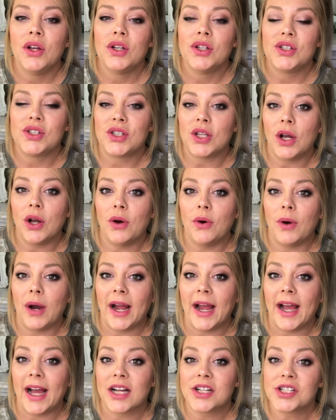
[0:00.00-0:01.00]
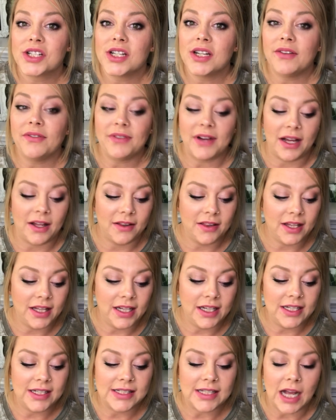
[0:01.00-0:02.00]
So I actually found
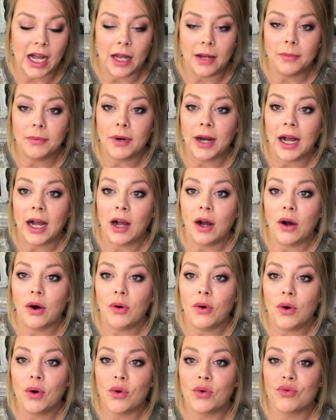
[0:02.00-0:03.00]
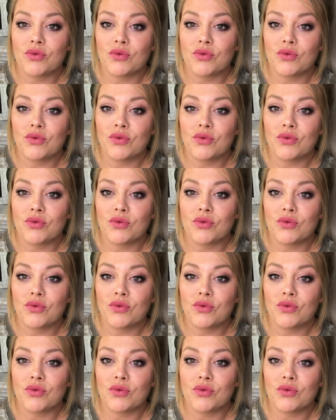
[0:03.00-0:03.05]
these eyebrow